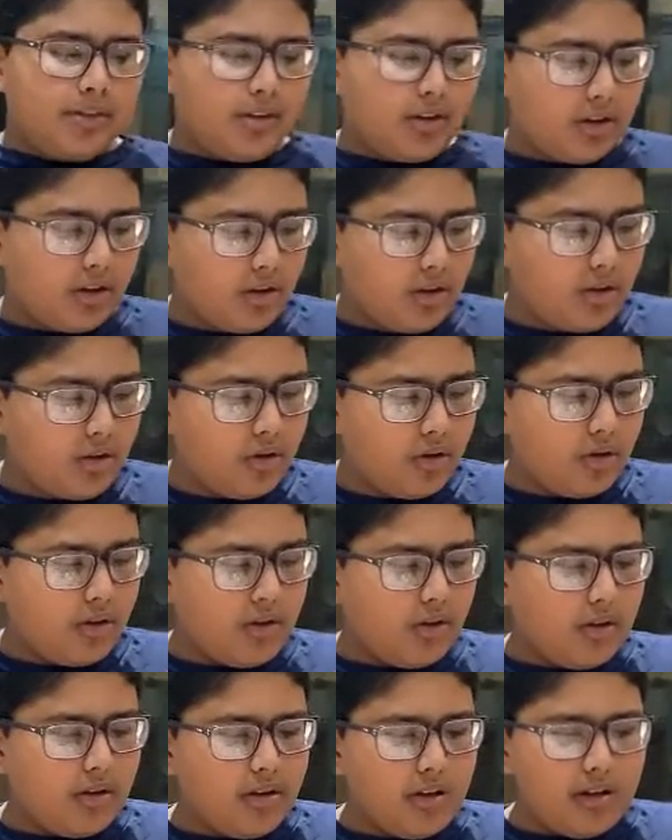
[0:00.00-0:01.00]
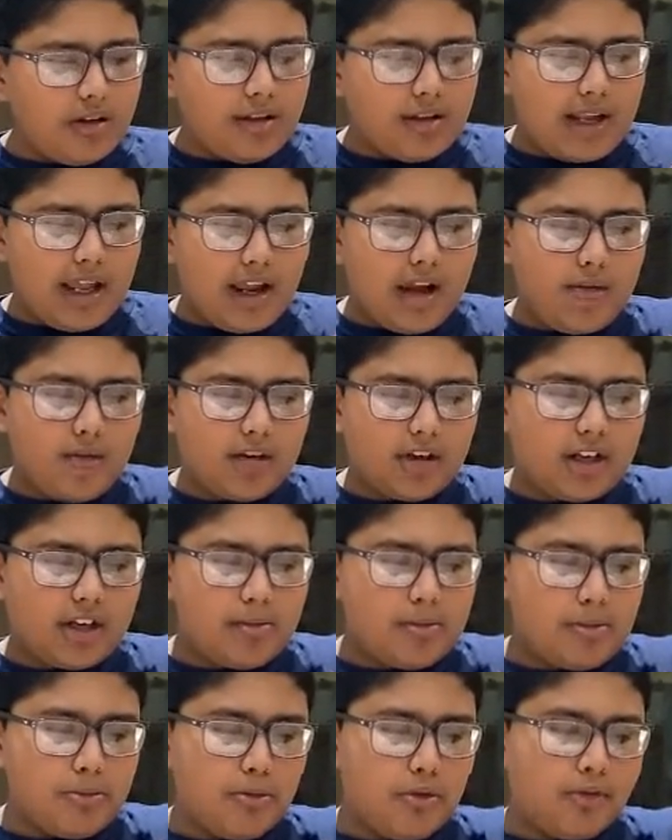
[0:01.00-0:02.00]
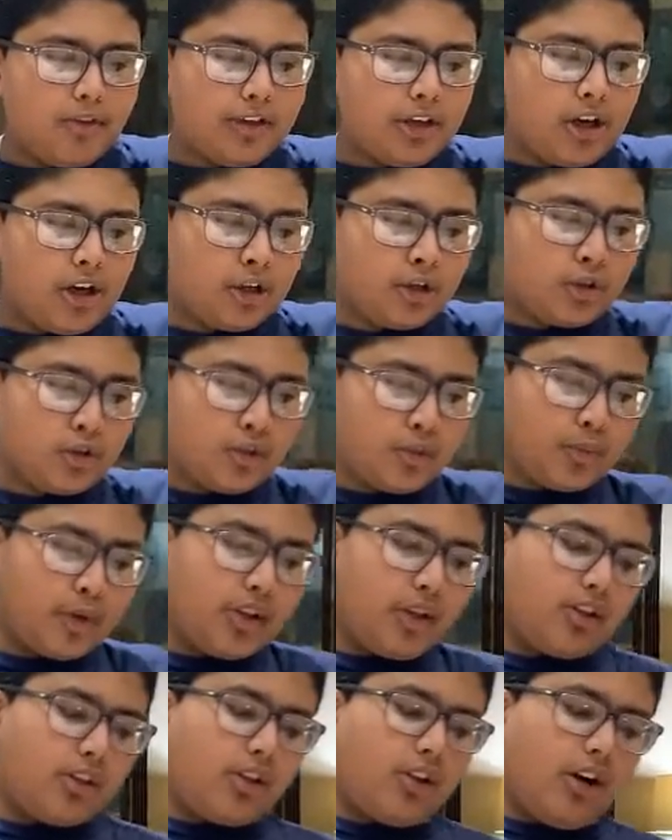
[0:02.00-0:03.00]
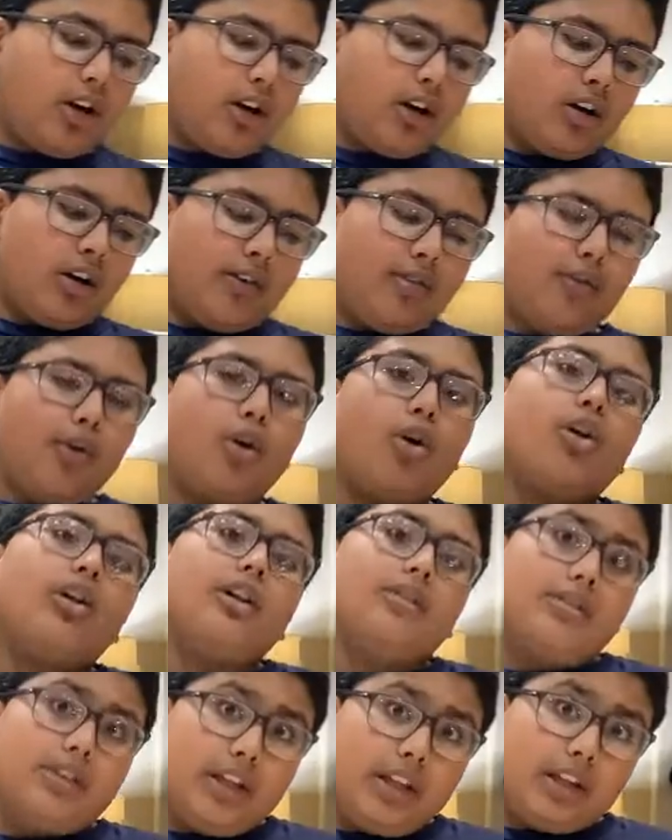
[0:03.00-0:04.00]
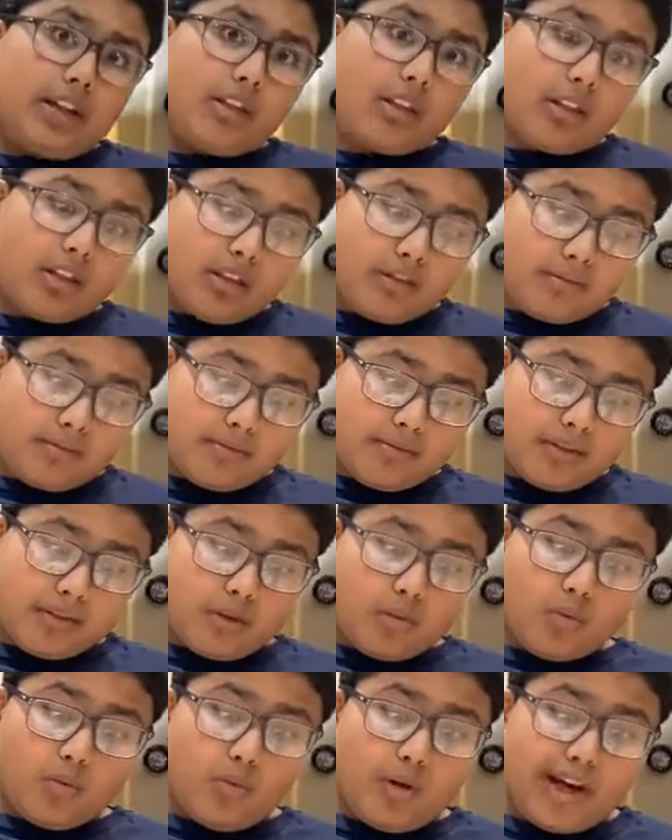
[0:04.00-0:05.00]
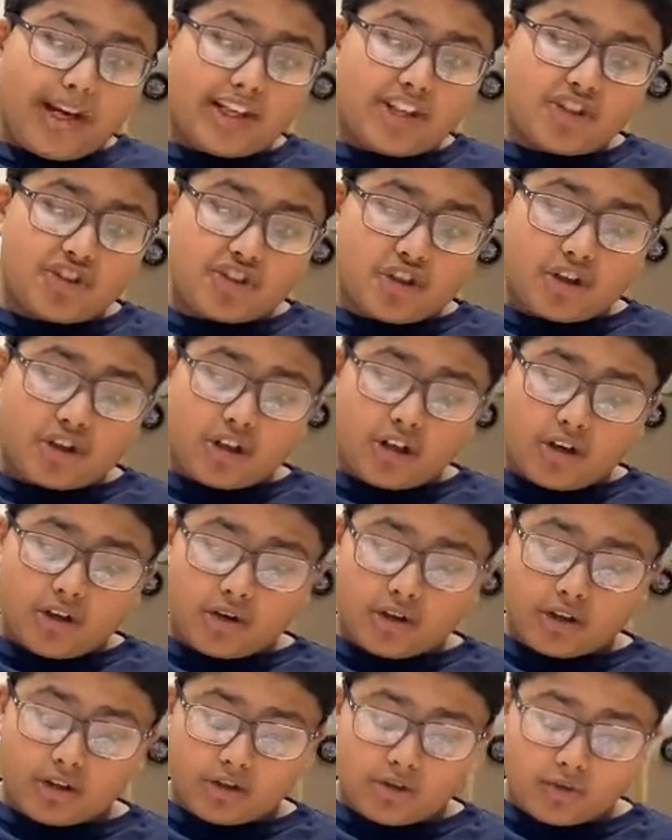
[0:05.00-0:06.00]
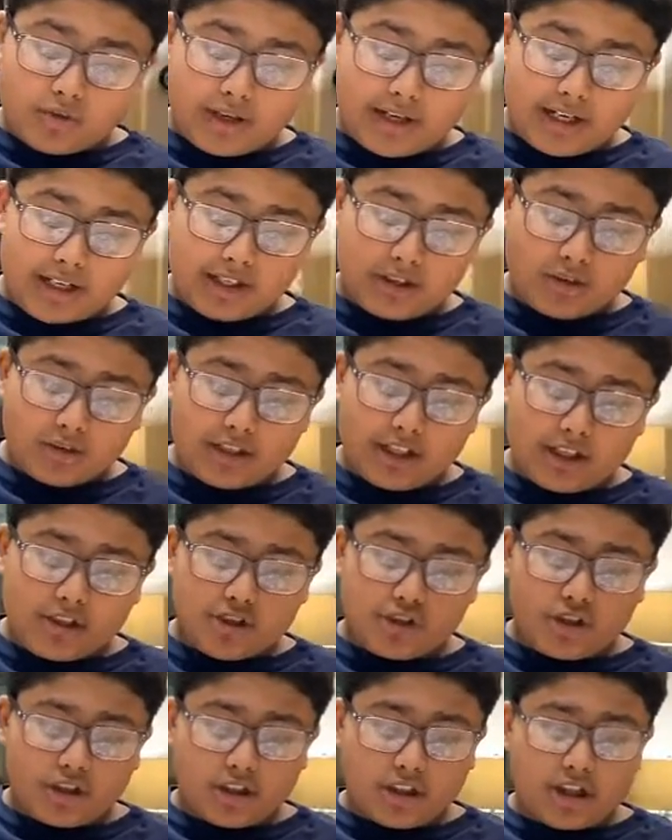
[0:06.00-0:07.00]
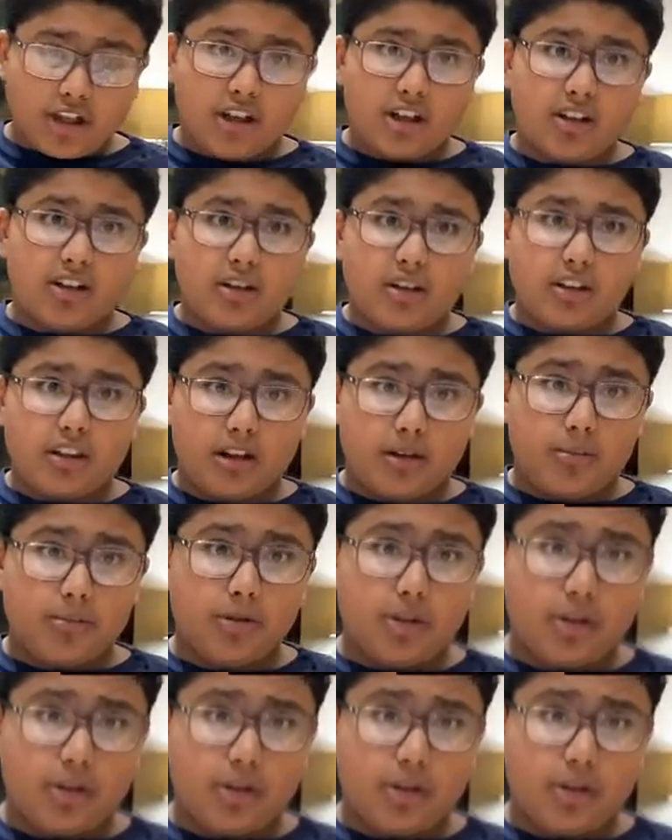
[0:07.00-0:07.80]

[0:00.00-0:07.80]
So now we're going to be moving on to the real star of all of these. White sugar or granulated sugar, some